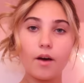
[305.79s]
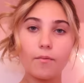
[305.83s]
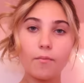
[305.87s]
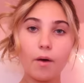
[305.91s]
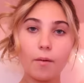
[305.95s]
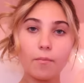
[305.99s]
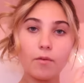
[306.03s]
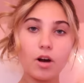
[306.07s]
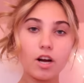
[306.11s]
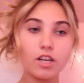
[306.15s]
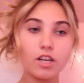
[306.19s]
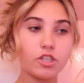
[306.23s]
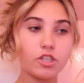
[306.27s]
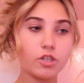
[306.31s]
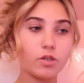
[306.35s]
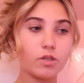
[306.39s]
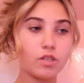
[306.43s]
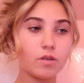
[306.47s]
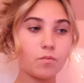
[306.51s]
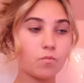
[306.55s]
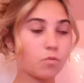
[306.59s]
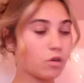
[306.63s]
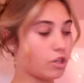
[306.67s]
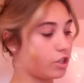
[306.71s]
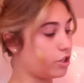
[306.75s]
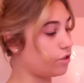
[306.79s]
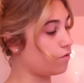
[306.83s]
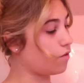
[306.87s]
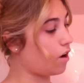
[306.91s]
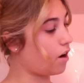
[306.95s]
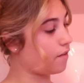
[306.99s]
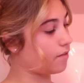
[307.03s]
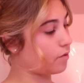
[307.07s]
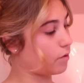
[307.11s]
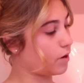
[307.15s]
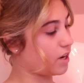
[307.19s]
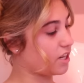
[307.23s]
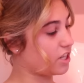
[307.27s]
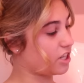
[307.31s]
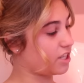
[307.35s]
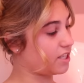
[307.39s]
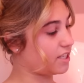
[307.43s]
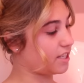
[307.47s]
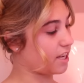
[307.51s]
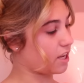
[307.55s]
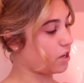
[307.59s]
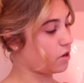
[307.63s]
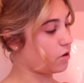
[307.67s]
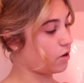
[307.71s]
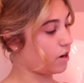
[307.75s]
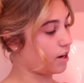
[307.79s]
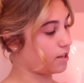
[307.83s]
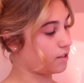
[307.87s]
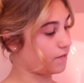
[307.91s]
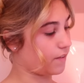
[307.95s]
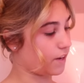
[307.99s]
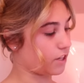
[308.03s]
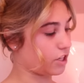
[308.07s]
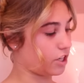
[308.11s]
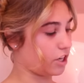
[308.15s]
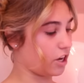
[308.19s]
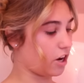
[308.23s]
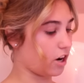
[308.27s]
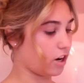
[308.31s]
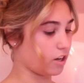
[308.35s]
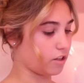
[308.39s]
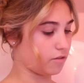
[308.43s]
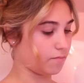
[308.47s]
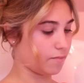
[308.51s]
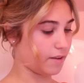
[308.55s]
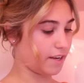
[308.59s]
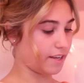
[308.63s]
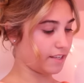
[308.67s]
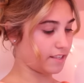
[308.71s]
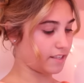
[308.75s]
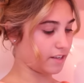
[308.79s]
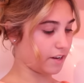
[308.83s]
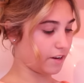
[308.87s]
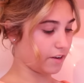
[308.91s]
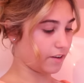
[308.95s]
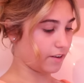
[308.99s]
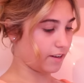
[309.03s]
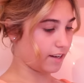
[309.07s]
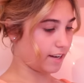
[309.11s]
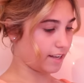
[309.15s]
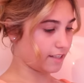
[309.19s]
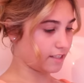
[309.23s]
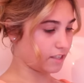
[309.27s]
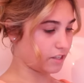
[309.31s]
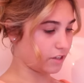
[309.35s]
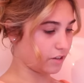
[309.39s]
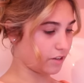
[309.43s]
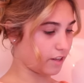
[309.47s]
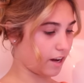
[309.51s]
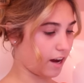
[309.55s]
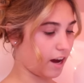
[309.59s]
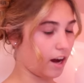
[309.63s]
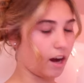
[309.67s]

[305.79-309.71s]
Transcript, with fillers: I'm to do some would you rather questions that you guys have actually asked me, so let's do that.